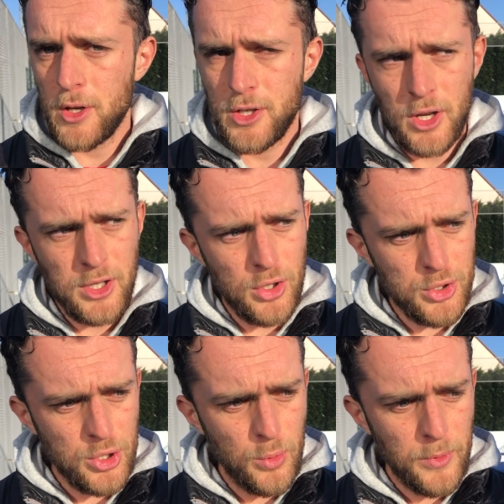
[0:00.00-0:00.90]
It's
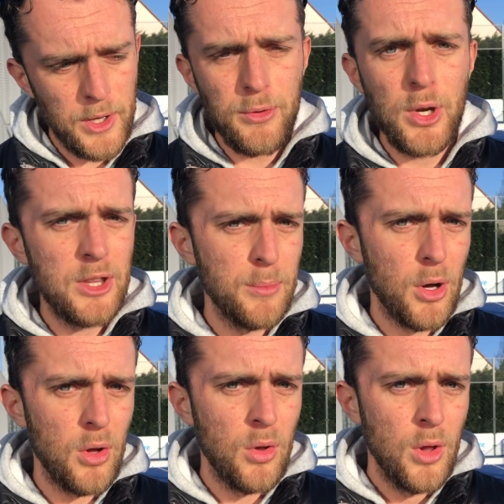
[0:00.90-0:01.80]
also, if you hit the
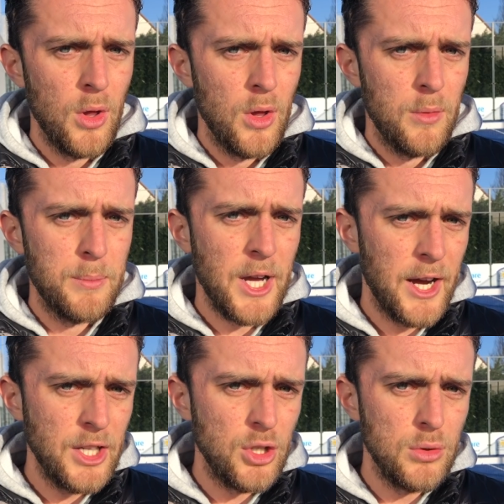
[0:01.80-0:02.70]
ball
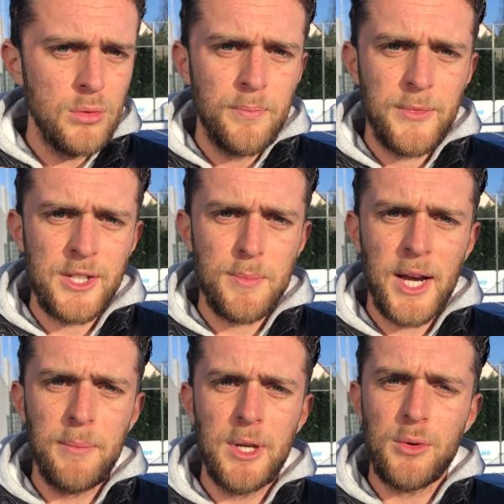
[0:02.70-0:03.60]
behind you, this
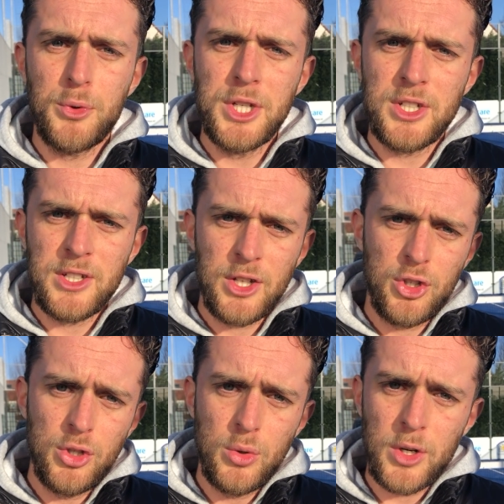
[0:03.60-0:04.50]
might be a reason that
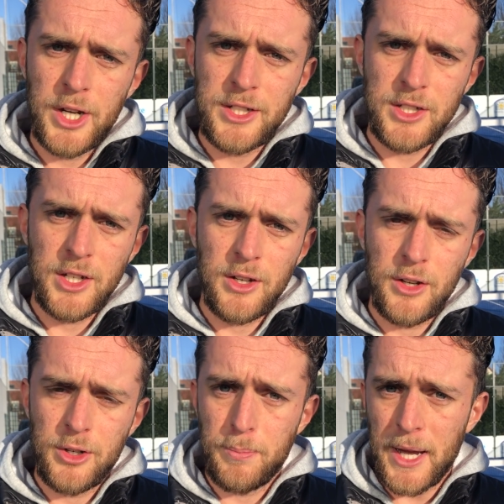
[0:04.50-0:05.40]
you are hitting
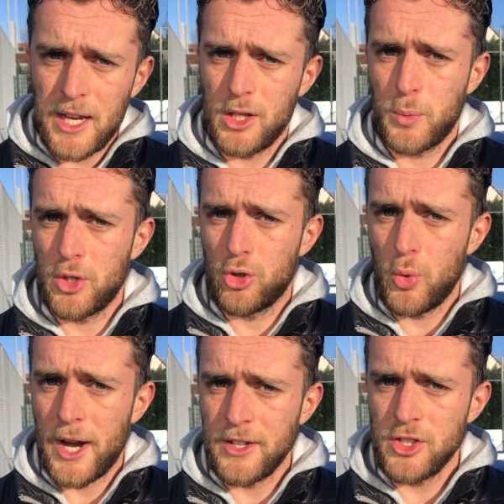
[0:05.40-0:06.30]
the backhand with 2
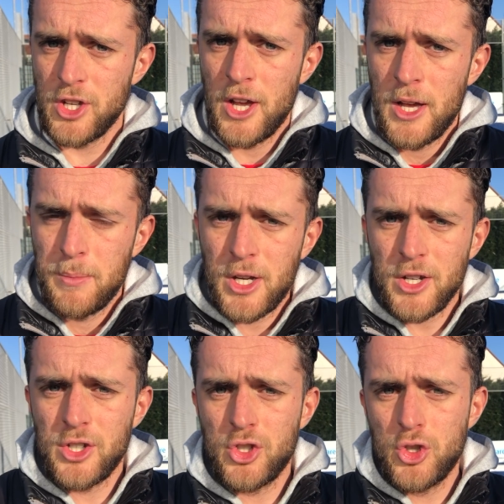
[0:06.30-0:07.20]
hands, because
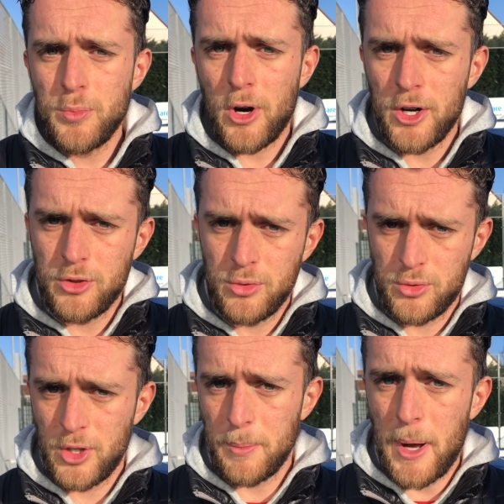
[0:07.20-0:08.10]
it's super hard to
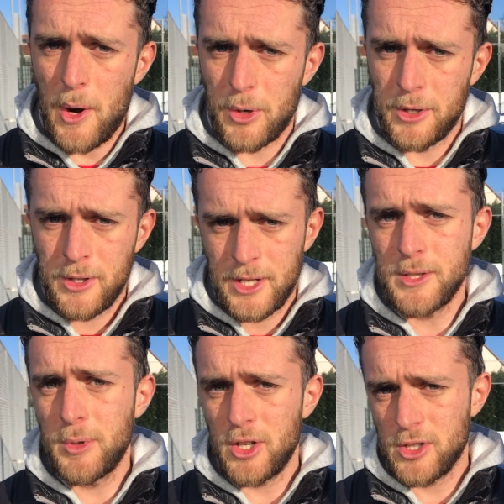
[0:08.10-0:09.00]
get power. That's
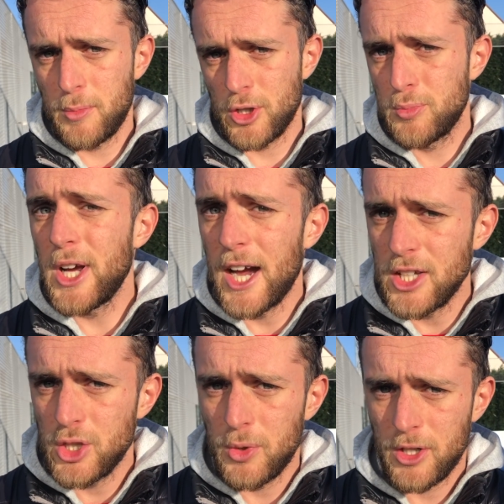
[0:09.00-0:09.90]
because the ball's behind
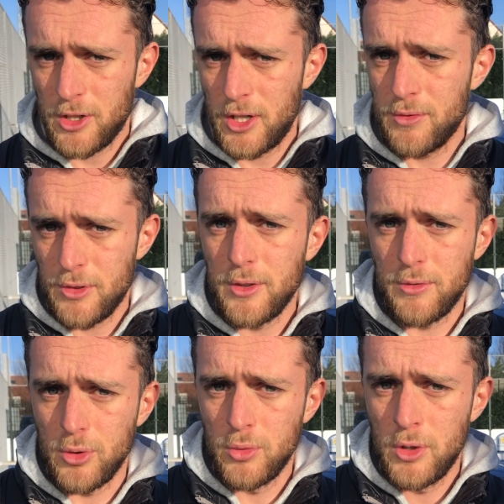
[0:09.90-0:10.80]
you and not in front of
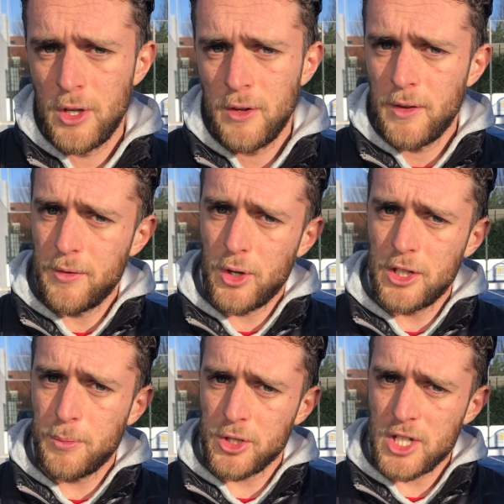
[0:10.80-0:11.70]
you. If you hit the
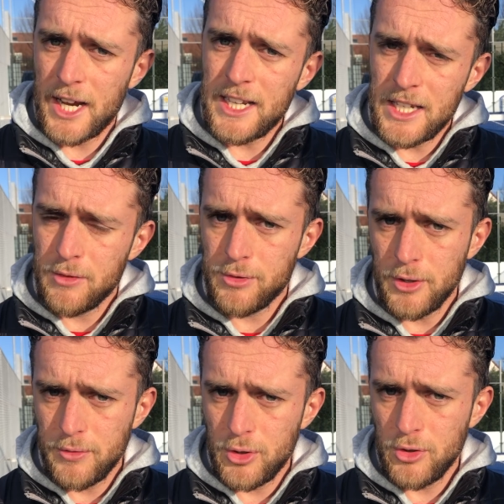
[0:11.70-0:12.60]
ball slightly in front
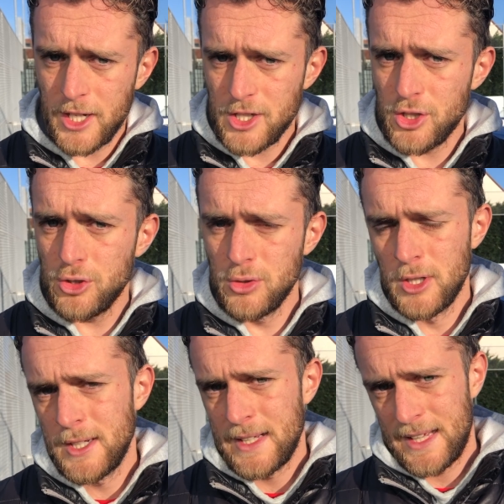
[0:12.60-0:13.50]
of you, next to you,
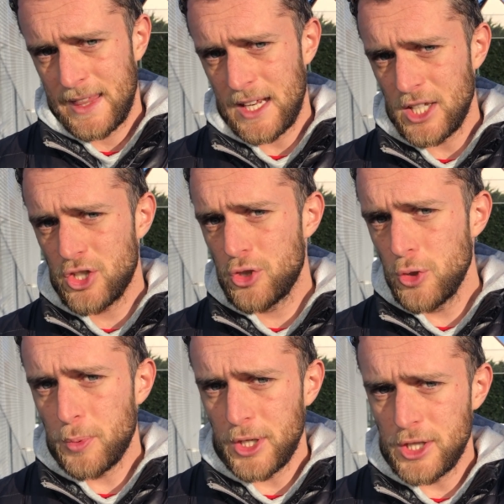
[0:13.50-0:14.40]
then it's
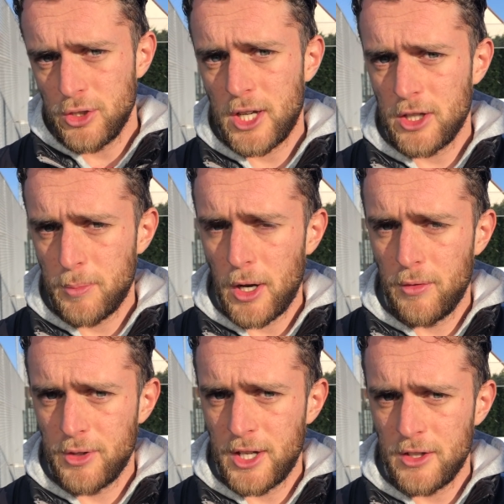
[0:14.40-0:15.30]
super easy to get the ball over
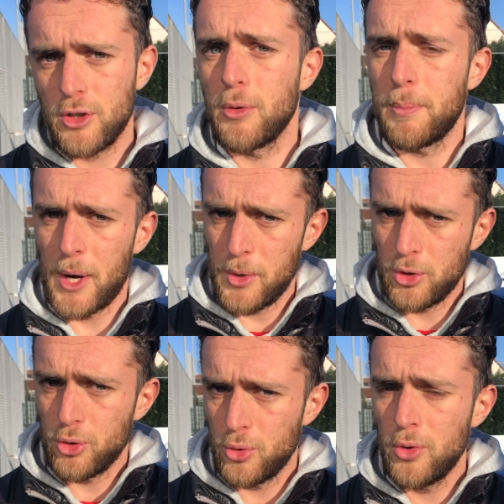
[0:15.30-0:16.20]
the net comparing
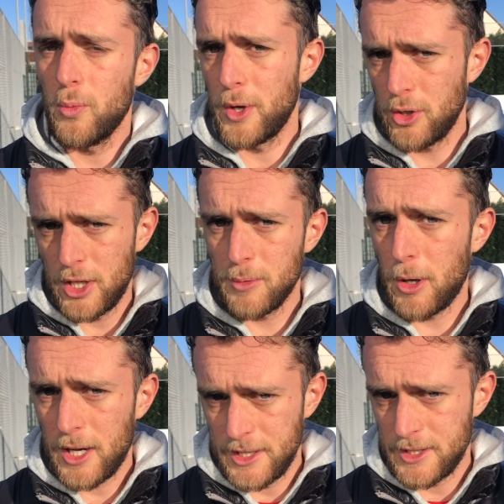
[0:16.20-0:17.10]
to when you hit the ball
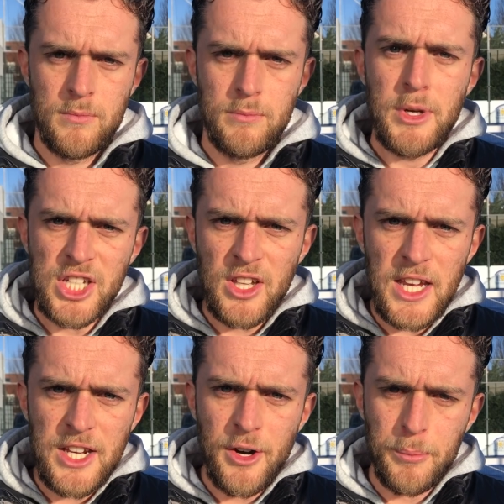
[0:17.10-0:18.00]
late.
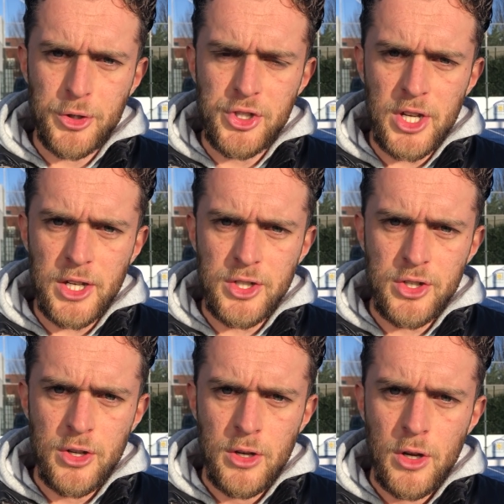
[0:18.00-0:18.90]
Mistake number 6,
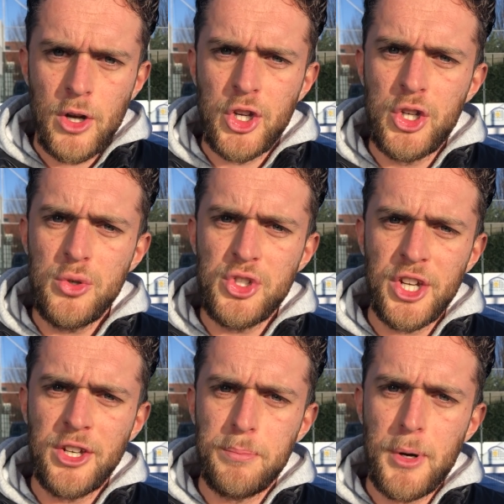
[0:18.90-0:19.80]
using
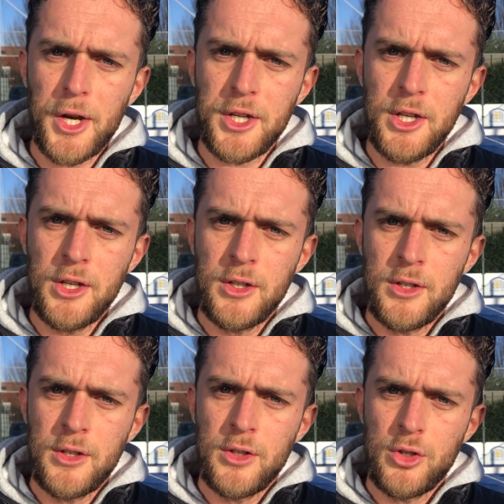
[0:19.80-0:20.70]
the body
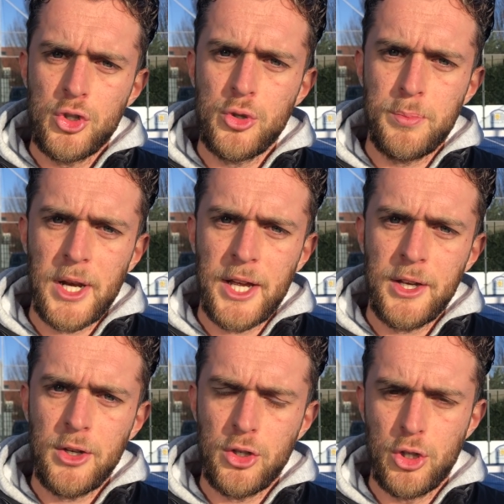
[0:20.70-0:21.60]
to play
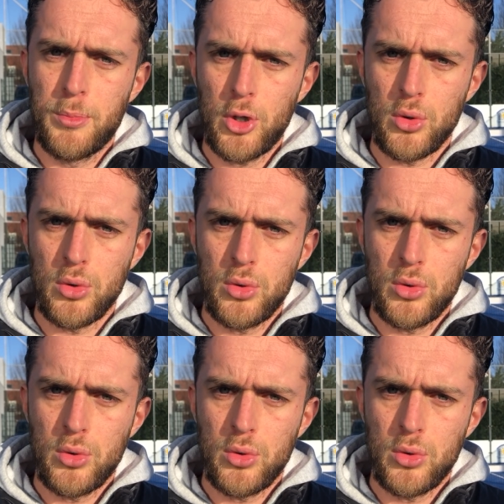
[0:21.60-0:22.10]
the ball.